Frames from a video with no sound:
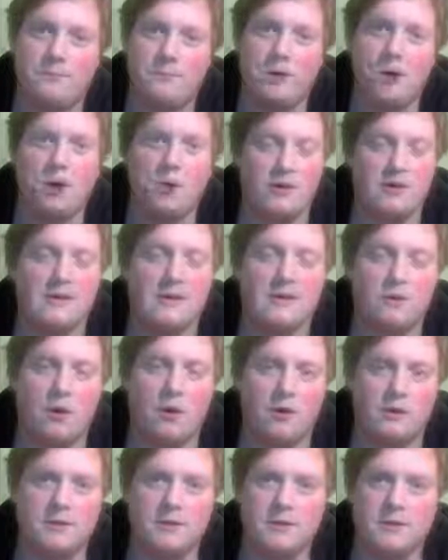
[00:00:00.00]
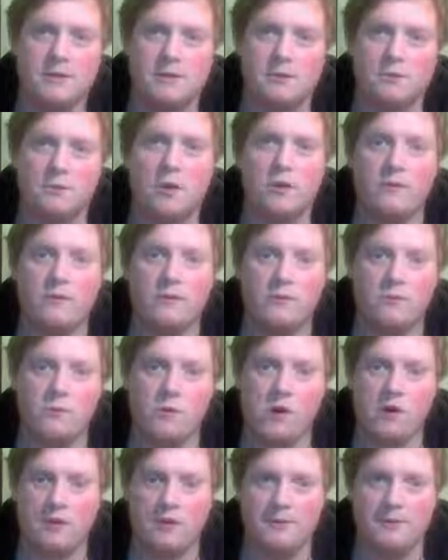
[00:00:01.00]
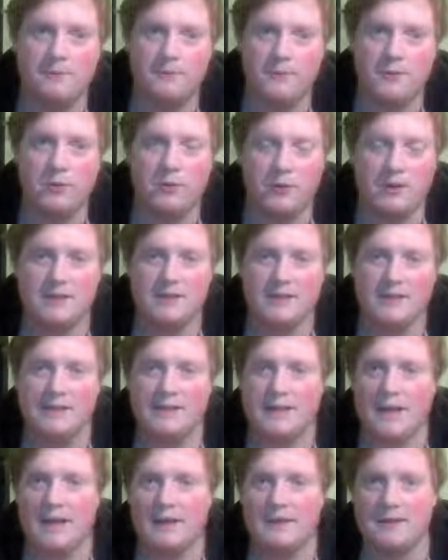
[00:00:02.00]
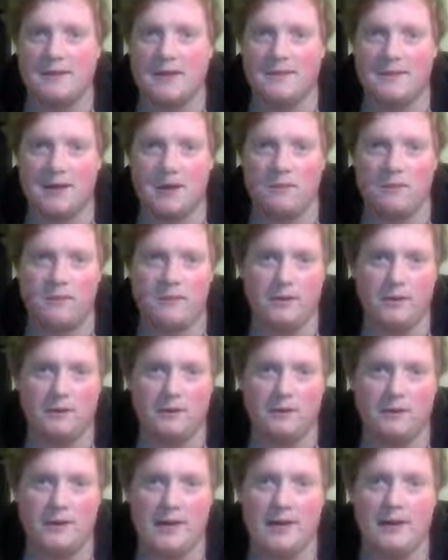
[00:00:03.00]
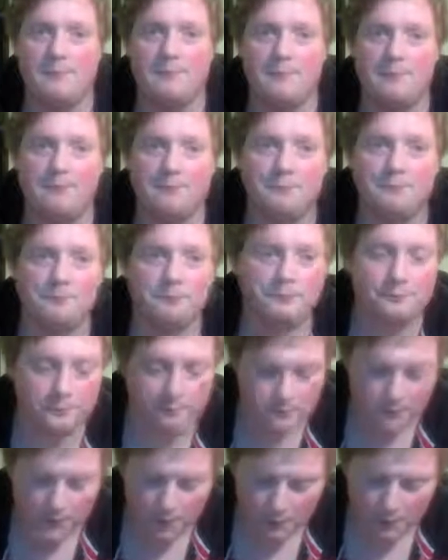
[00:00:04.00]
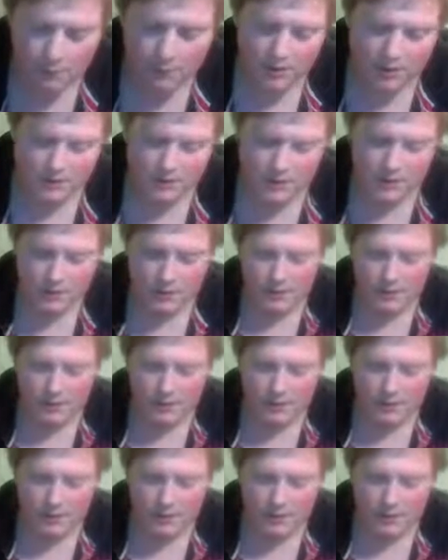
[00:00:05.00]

No, it did not. One of us won. You can see that at the end of the game. But